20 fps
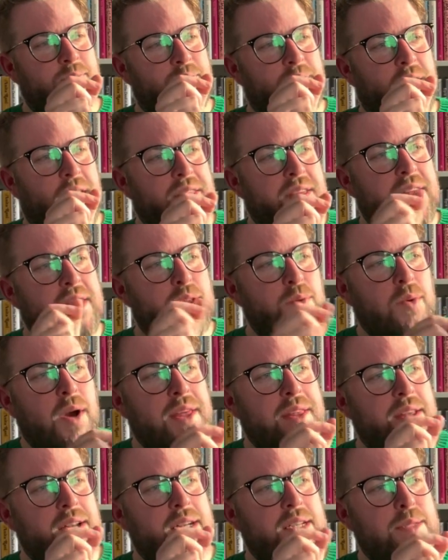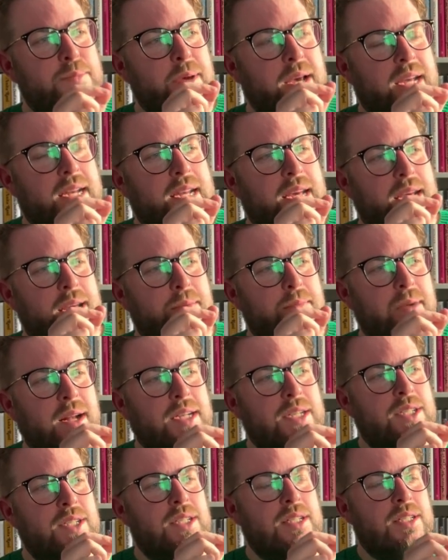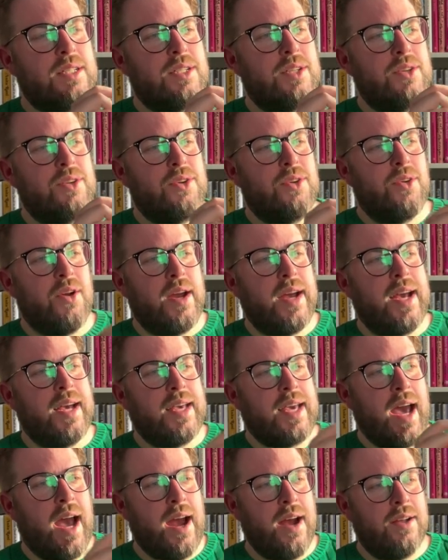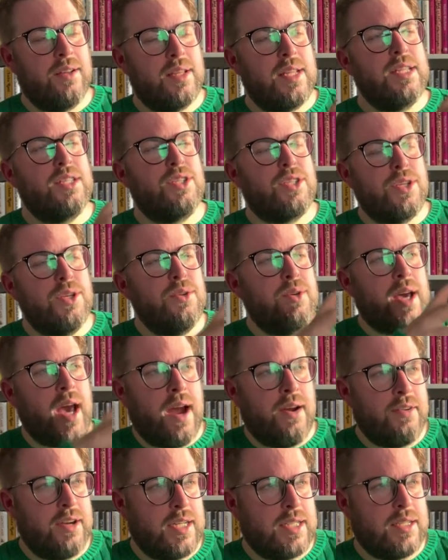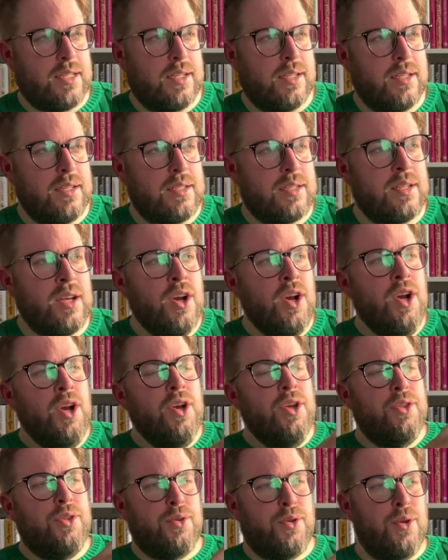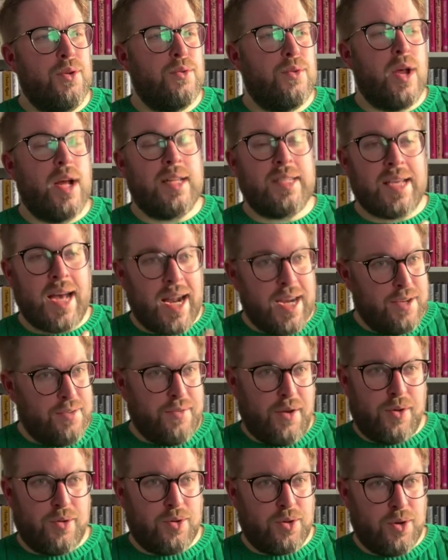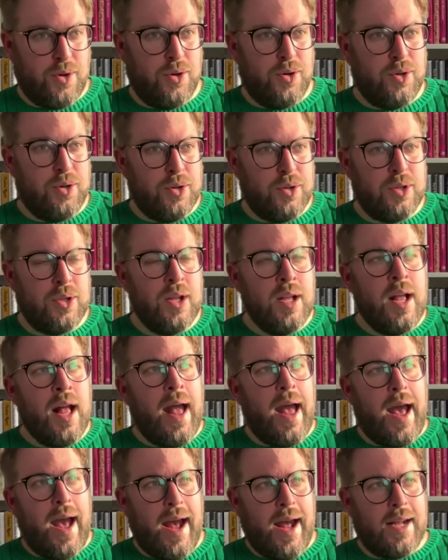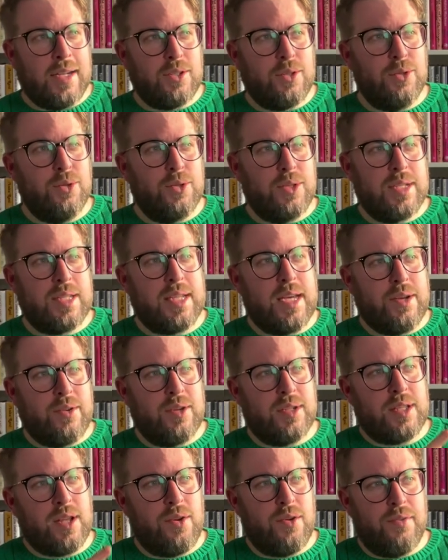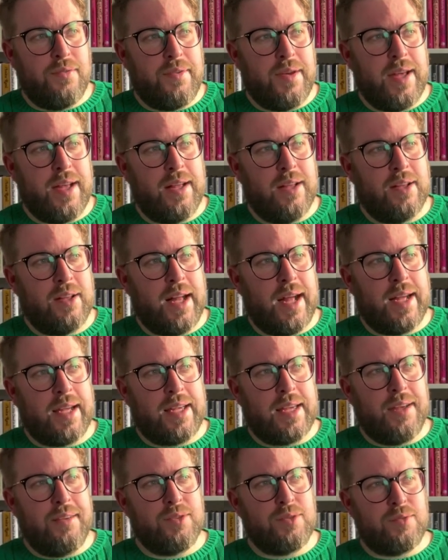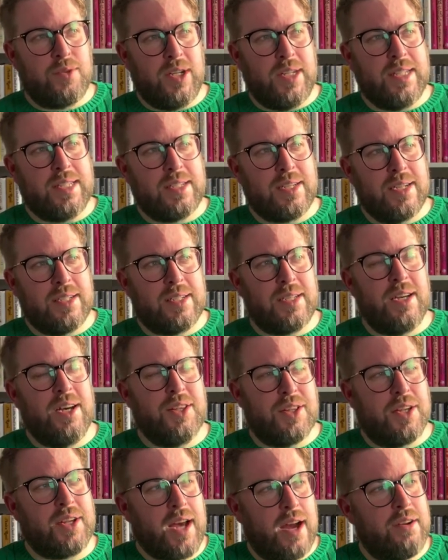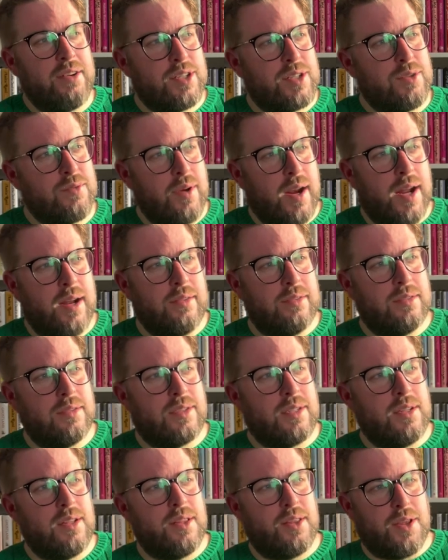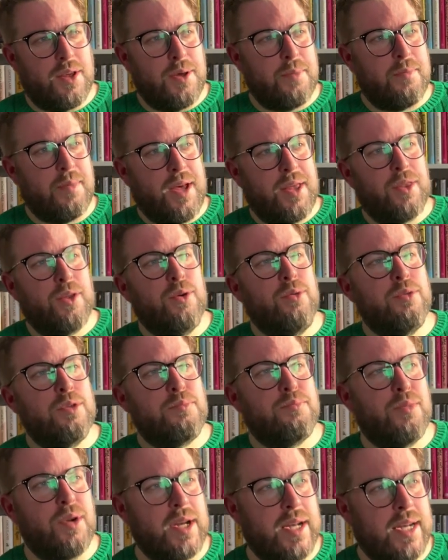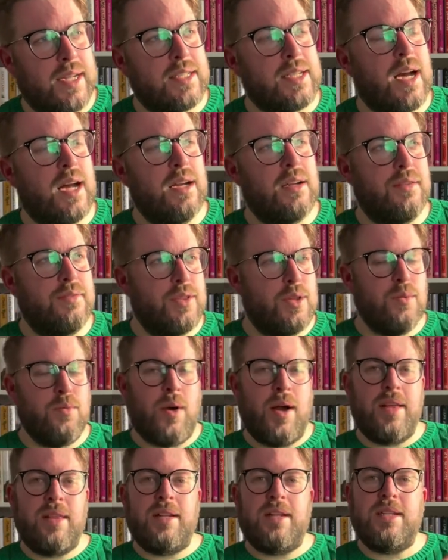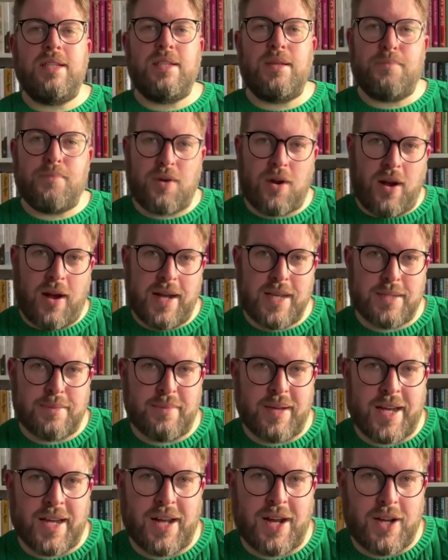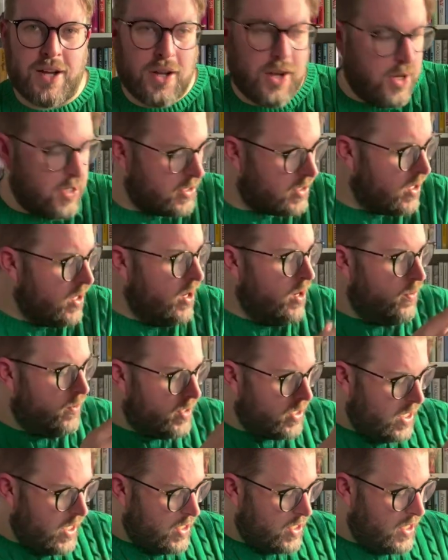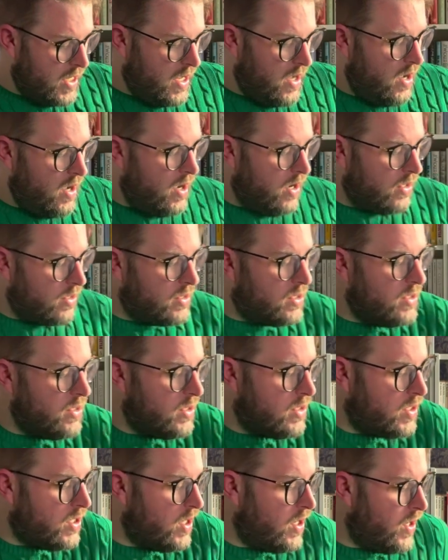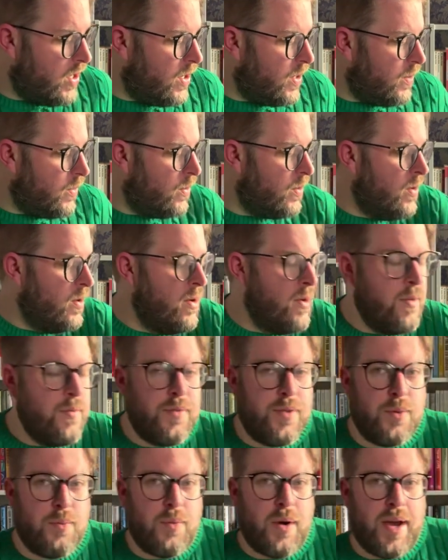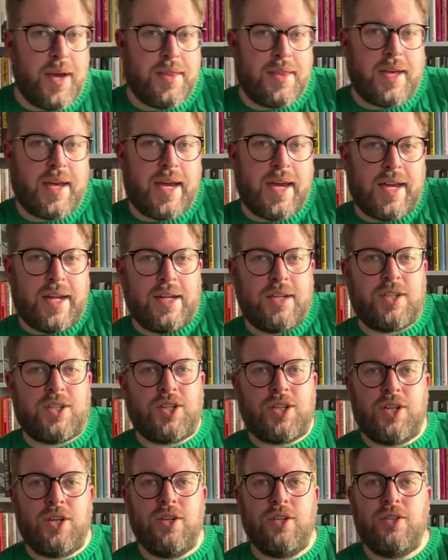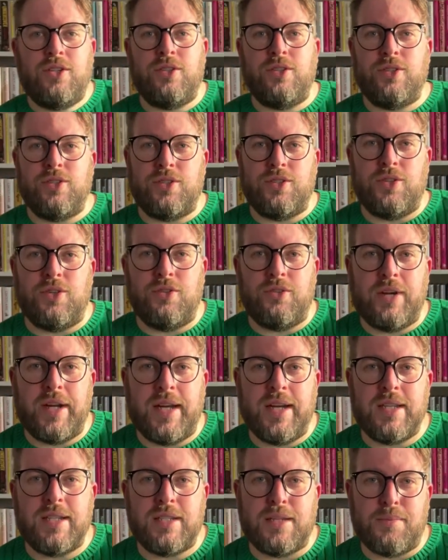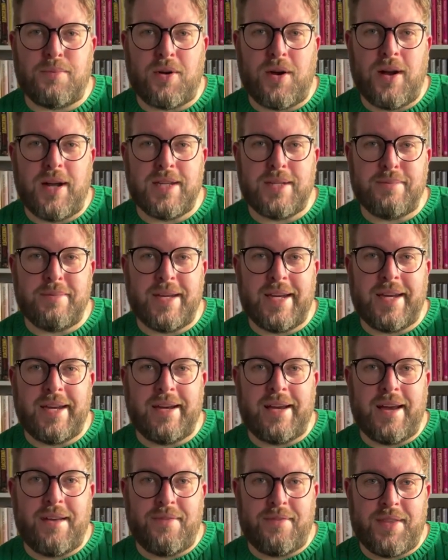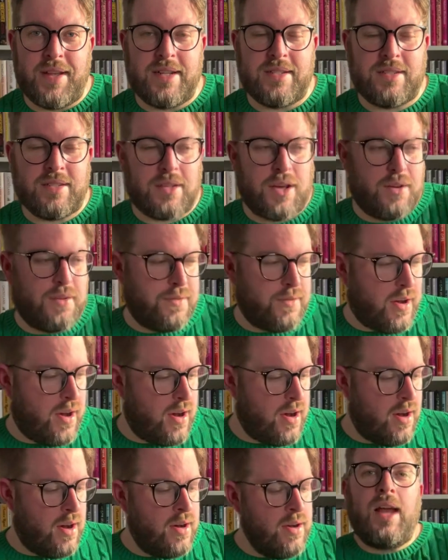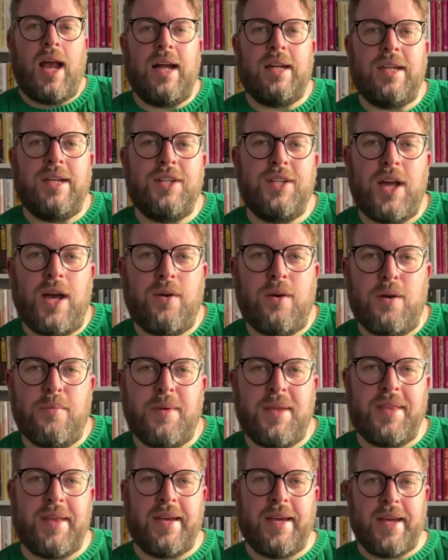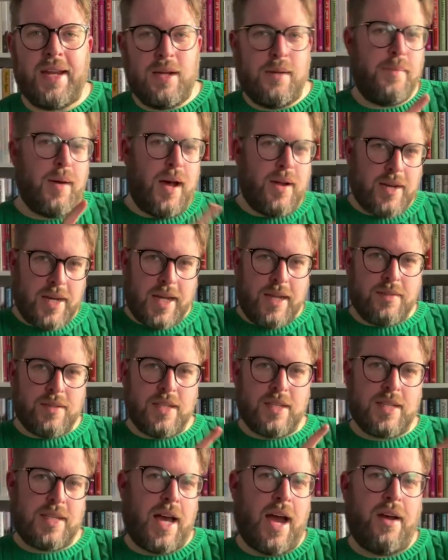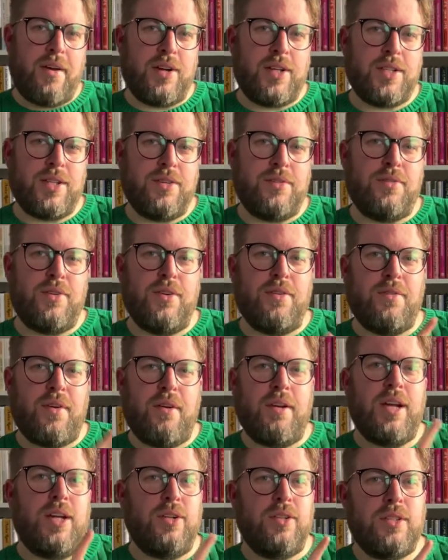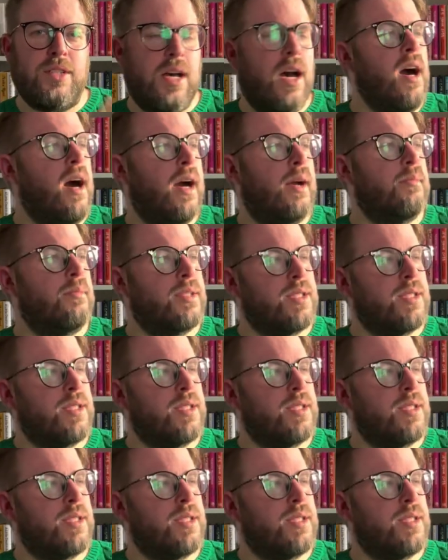Naspini manages to create these two characters through a telephone call and all the secrets they reveal and gives real insight to other characters around them, I thought was brilliant. I love the way that it surprised me a lot, which actually harks to the way that each short story has surprised me in this so far. And I know I'll be thinking about Nives as a character for a very long time.